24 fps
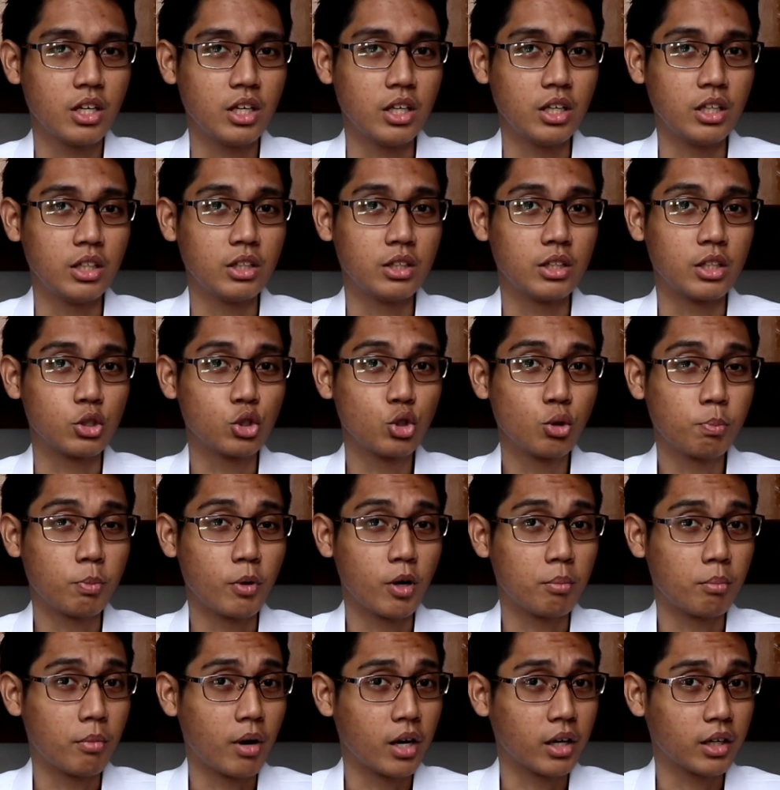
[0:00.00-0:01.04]
in the
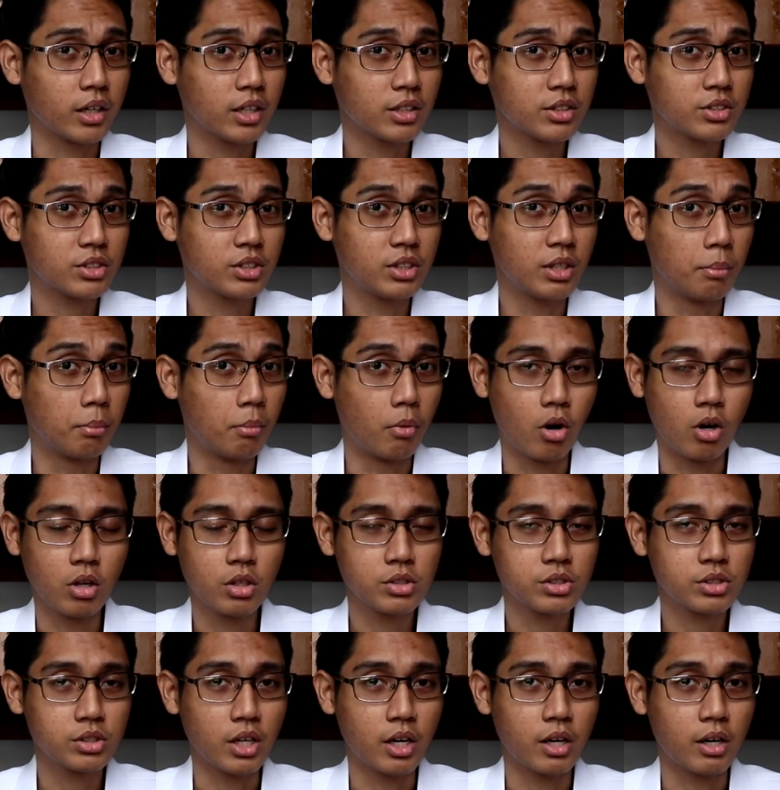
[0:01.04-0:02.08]
supermarkets, the
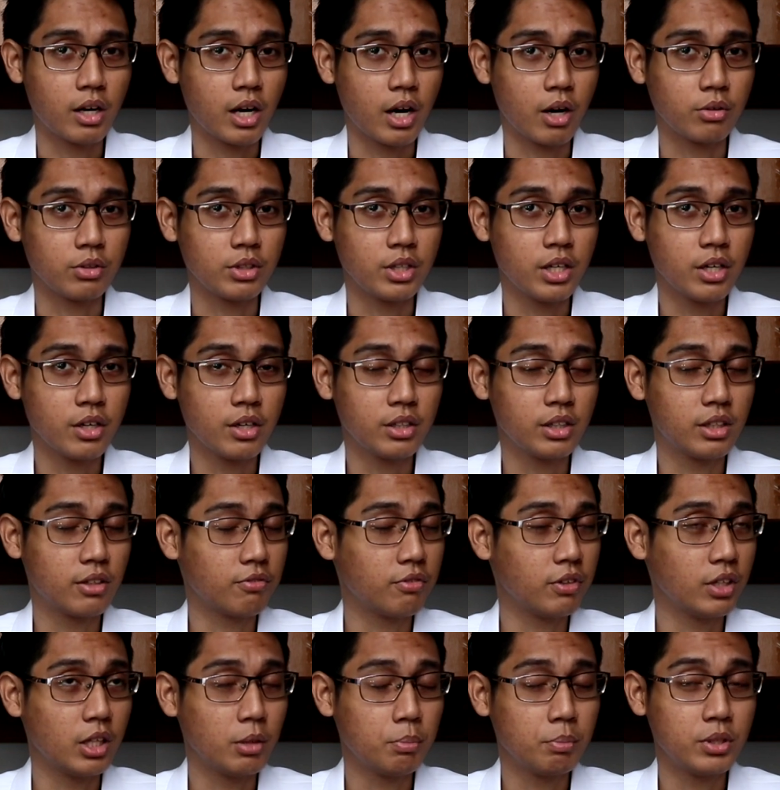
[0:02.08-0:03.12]
malls around here in the
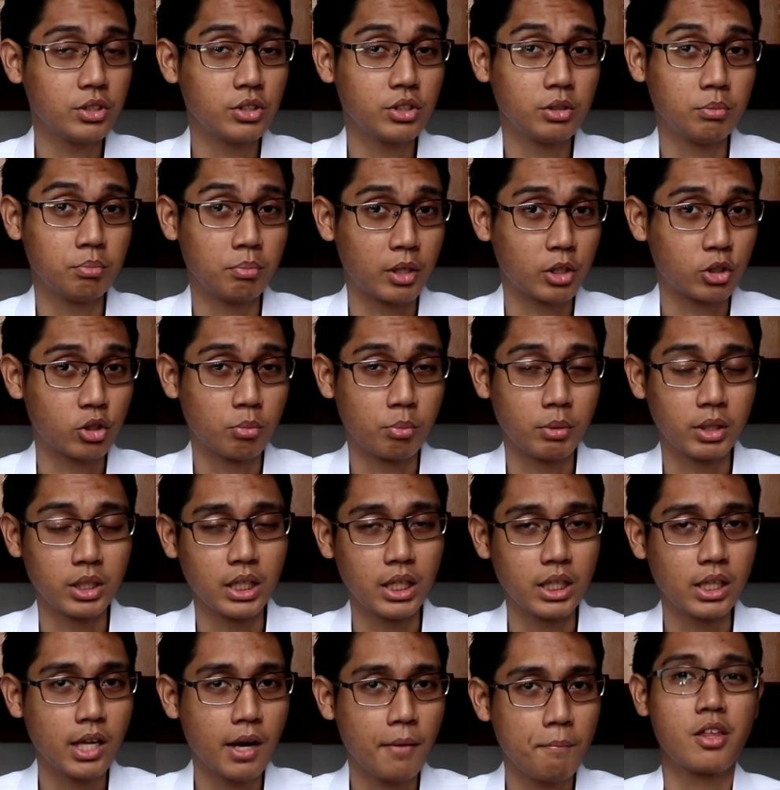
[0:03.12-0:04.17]
Philippines, in Metro
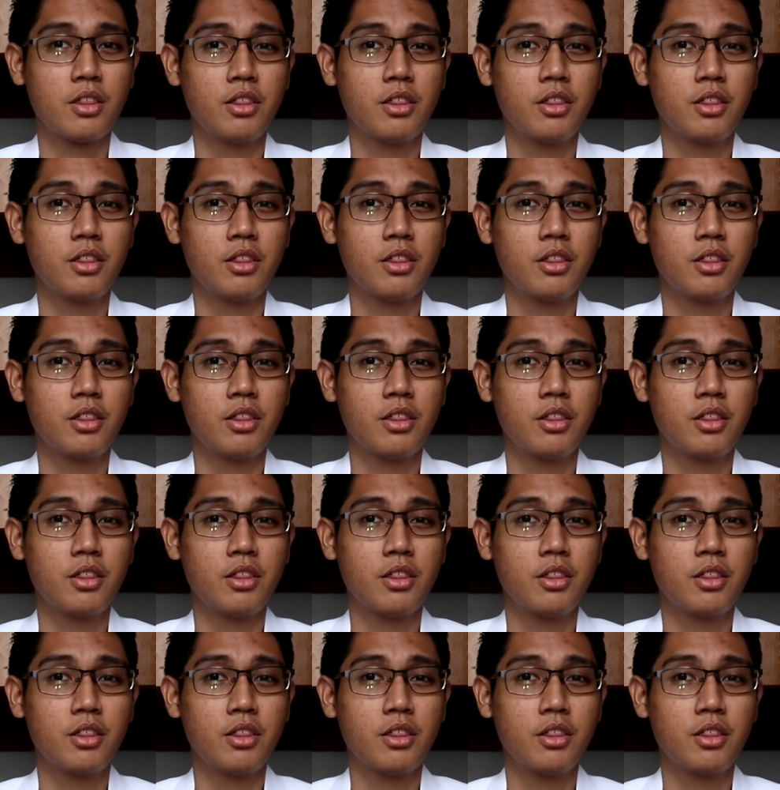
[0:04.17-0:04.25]
Manila.